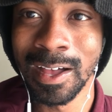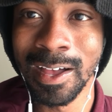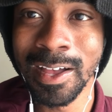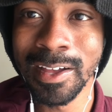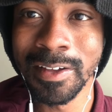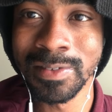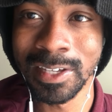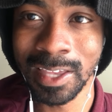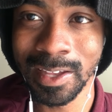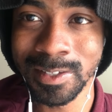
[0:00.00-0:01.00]
of the
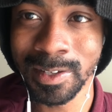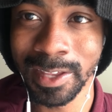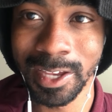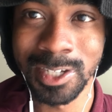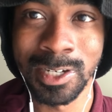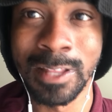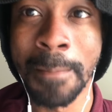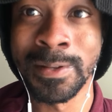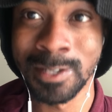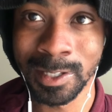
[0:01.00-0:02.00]
cancellation of that
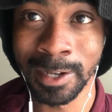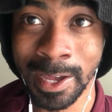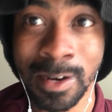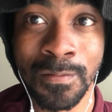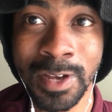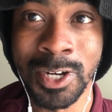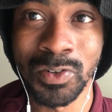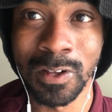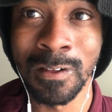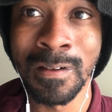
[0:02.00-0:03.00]
particular
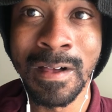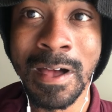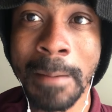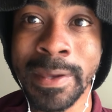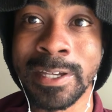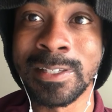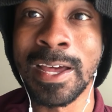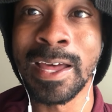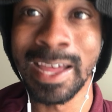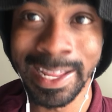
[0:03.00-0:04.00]
individual because
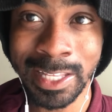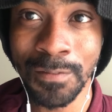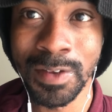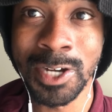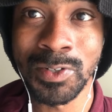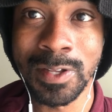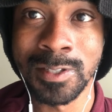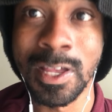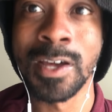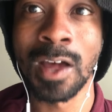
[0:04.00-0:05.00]
that individual
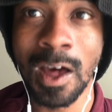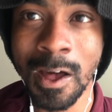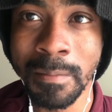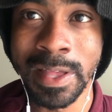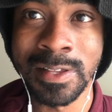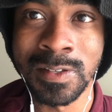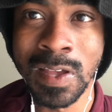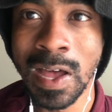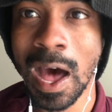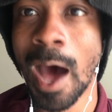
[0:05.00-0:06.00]
said comments
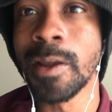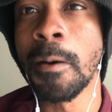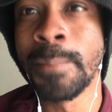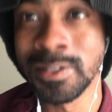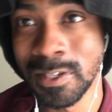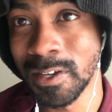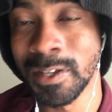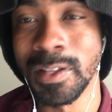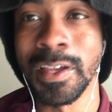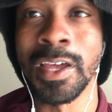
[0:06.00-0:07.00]
I don't
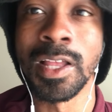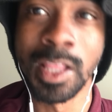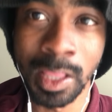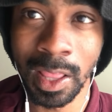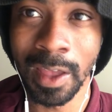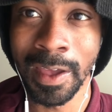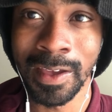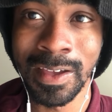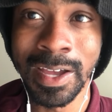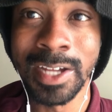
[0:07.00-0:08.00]
particularly
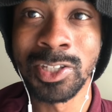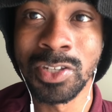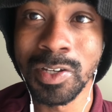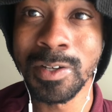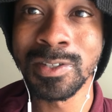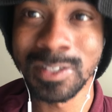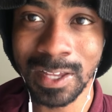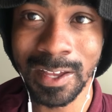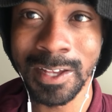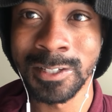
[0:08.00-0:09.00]
like. Two
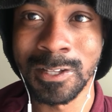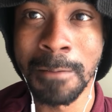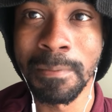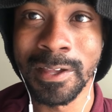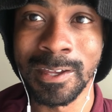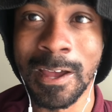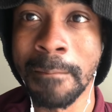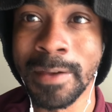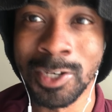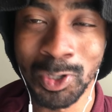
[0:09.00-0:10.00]
things simply cannot
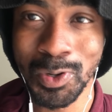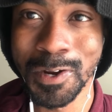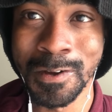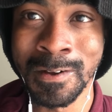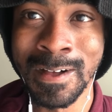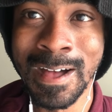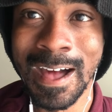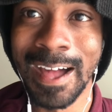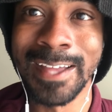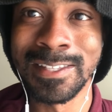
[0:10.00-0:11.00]
be true
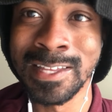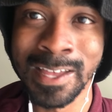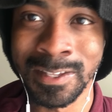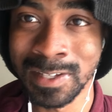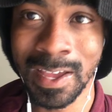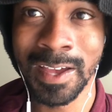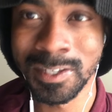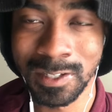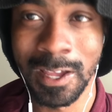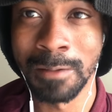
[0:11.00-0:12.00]
at the exact
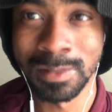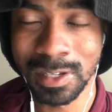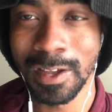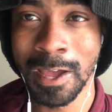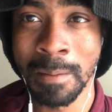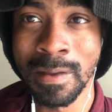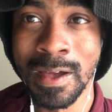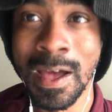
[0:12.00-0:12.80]
same time.